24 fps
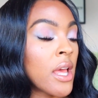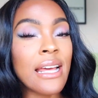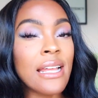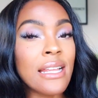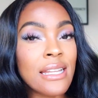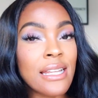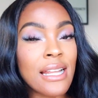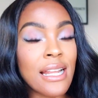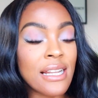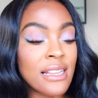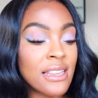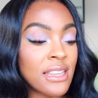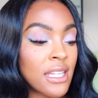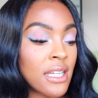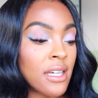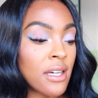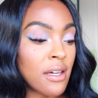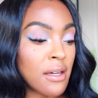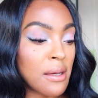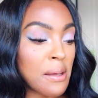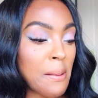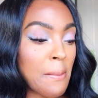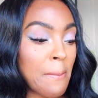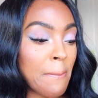And
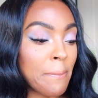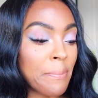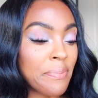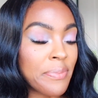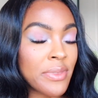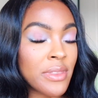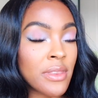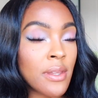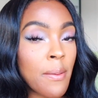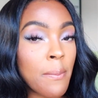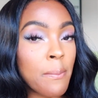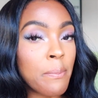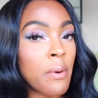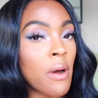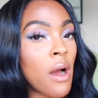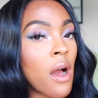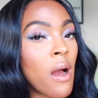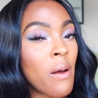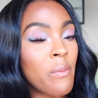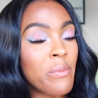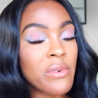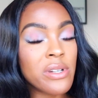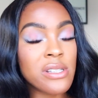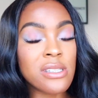the
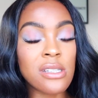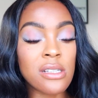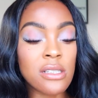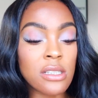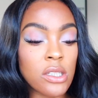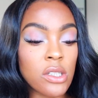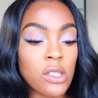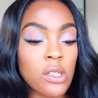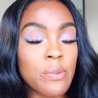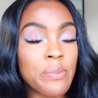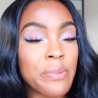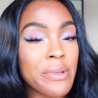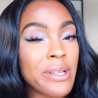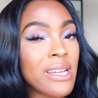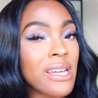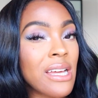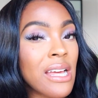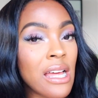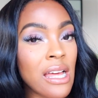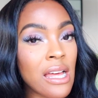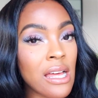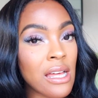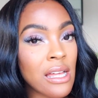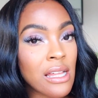balm was a little bit
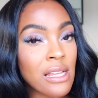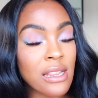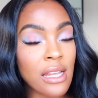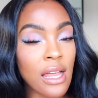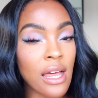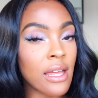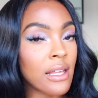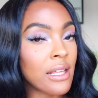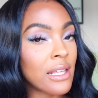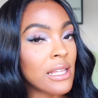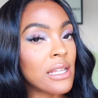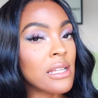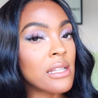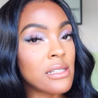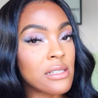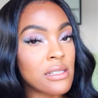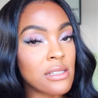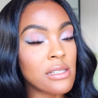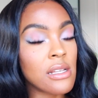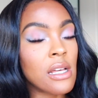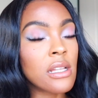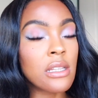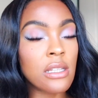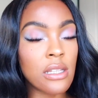like
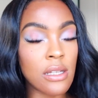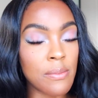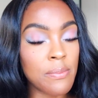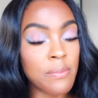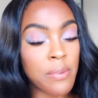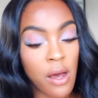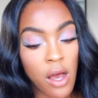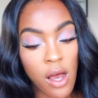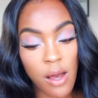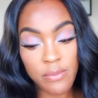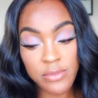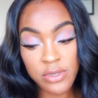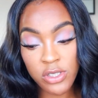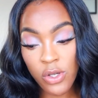it's a lip balm.